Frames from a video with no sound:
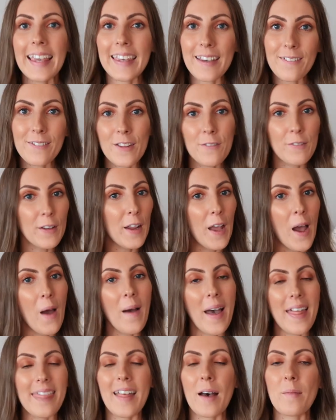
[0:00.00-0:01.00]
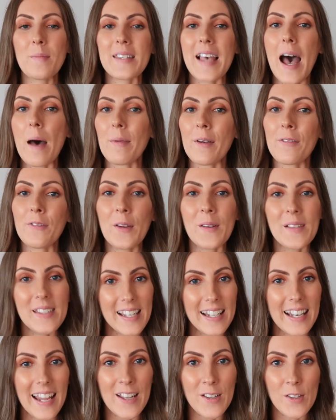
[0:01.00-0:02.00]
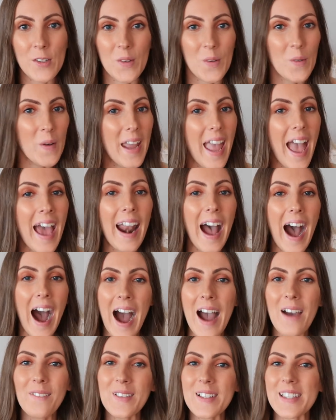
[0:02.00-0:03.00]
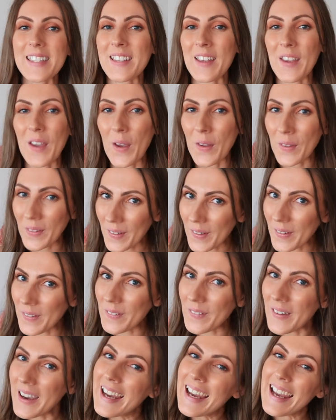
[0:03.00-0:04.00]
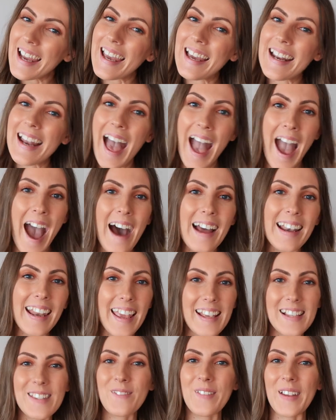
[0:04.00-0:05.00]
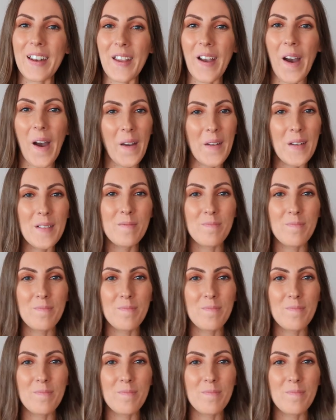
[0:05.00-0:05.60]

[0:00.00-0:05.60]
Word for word: Give the video a thumbs up if you did enjoy, and I will see you in our next video.